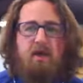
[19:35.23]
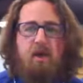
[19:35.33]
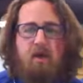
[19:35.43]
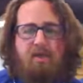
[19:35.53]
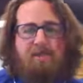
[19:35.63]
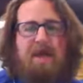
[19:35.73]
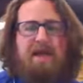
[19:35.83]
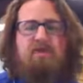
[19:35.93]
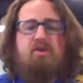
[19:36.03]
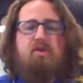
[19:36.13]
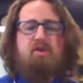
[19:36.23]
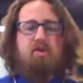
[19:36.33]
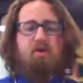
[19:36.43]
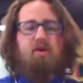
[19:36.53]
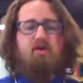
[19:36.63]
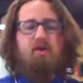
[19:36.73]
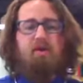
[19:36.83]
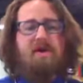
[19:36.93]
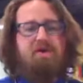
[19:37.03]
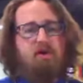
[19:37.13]
going back to the good
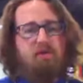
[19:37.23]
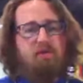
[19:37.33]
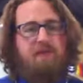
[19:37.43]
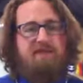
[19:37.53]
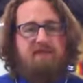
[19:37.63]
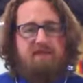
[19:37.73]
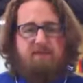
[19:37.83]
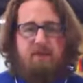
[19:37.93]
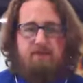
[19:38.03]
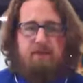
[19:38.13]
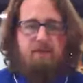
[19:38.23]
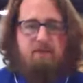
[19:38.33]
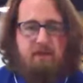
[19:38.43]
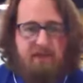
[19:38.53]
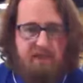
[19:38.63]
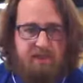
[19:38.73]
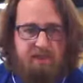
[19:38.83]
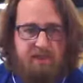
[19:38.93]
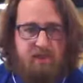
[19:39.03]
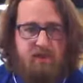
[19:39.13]
form as your home base as opposed to this
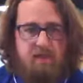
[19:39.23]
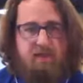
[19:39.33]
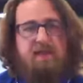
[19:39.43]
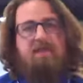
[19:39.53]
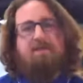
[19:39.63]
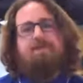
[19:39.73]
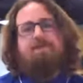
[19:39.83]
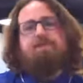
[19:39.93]
being your home base.